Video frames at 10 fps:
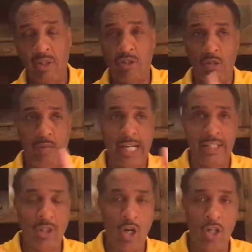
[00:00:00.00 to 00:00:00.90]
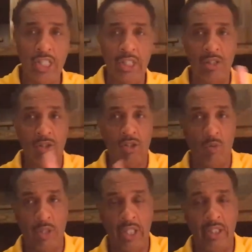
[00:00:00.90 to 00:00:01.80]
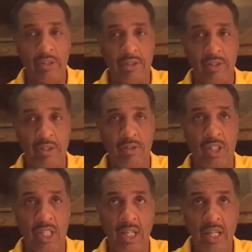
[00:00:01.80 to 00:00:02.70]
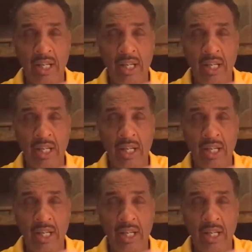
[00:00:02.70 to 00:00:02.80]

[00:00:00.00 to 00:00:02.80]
Somebody's talking to someone else. You see,